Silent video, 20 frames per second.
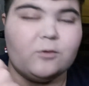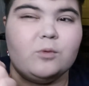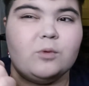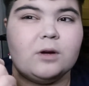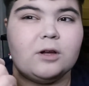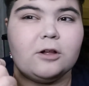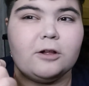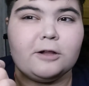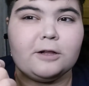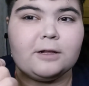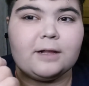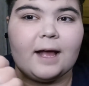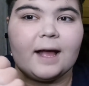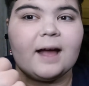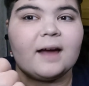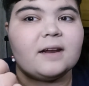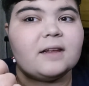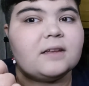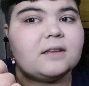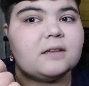will
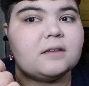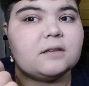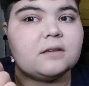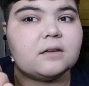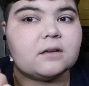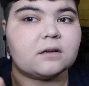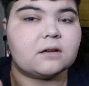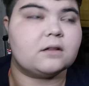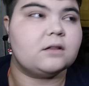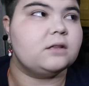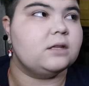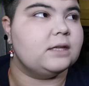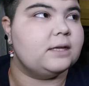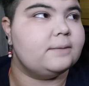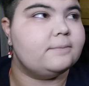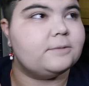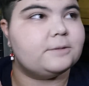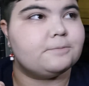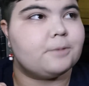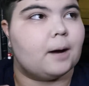add in
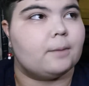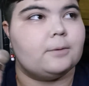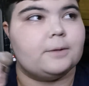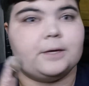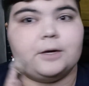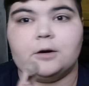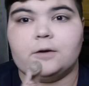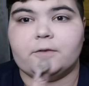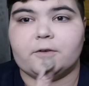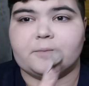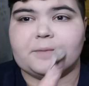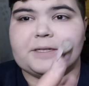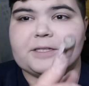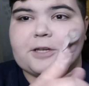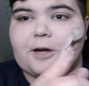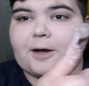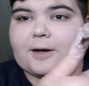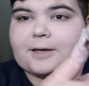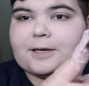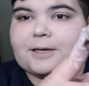clips probably over me
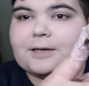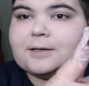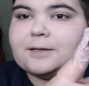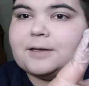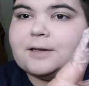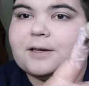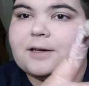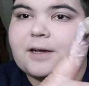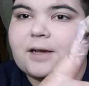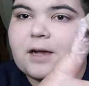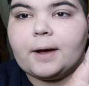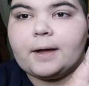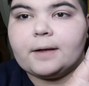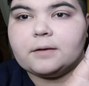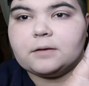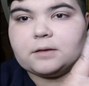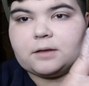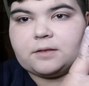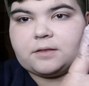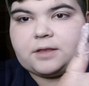talking,
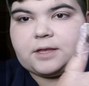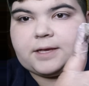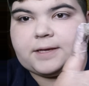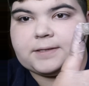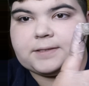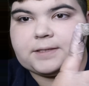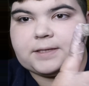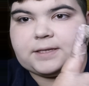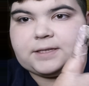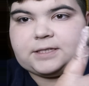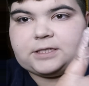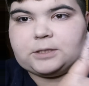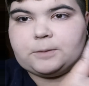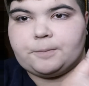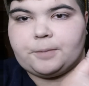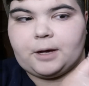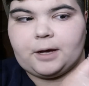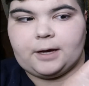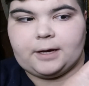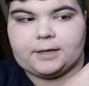but this is
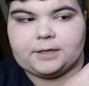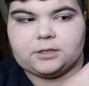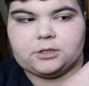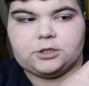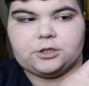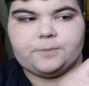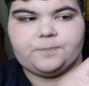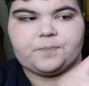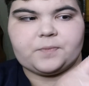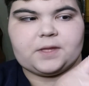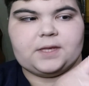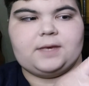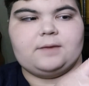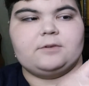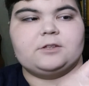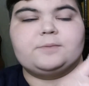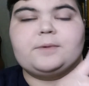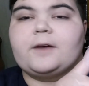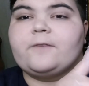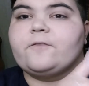Pudge. He
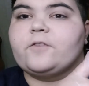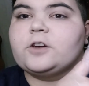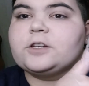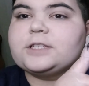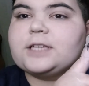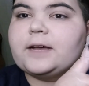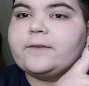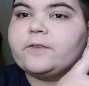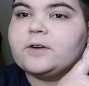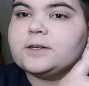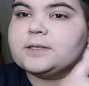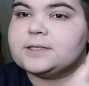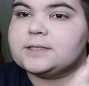was my first ever